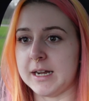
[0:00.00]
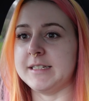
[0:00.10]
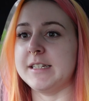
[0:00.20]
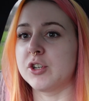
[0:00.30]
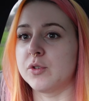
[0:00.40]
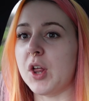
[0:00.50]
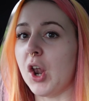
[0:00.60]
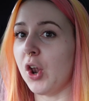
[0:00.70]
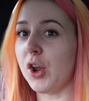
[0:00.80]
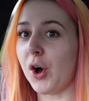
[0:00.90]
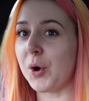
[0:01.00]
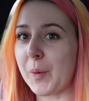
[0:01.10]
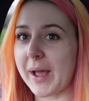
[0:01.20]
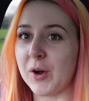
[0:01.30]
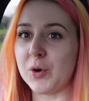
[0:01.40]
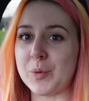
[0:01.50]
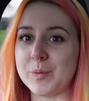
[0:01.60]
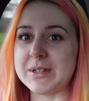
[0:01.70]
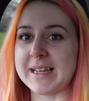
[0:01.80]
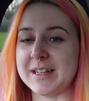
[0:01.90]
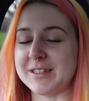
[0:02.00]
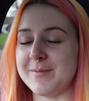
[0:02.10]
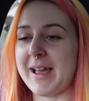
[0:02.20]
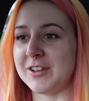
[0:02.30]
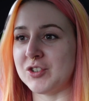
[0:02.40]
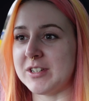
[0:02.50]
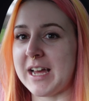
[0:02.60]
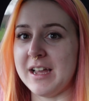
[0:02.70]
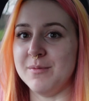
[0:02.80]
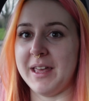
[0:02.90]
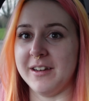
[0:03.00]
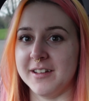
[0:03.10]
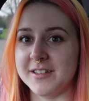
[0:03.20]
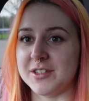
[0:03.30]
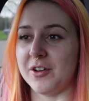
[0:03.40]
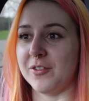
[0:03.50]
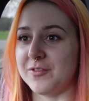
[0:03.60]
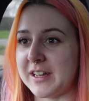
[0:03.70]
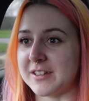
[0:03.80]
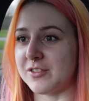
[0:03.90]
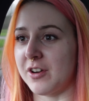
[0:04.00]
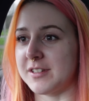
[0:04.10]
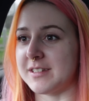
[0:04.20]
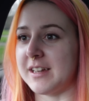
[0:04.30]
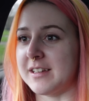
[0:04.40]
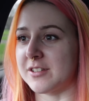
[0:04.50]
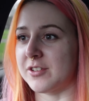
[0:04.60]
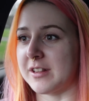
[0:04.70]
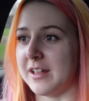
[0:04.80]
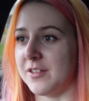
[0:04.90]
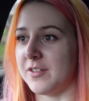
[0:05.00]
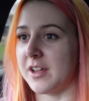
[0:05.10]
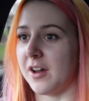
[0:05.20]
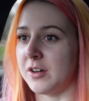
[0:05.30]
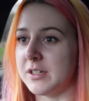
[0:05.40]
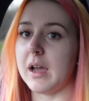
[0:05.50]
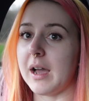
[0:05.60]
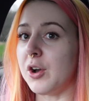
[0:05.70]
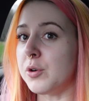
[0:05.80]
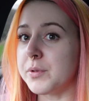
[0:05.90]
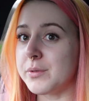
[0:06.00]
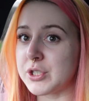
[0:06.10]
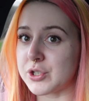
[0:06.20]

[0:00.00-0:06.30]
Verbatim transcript: I did go the long way home to get some extra time in, so fingers crossed it is a good length video. I hope you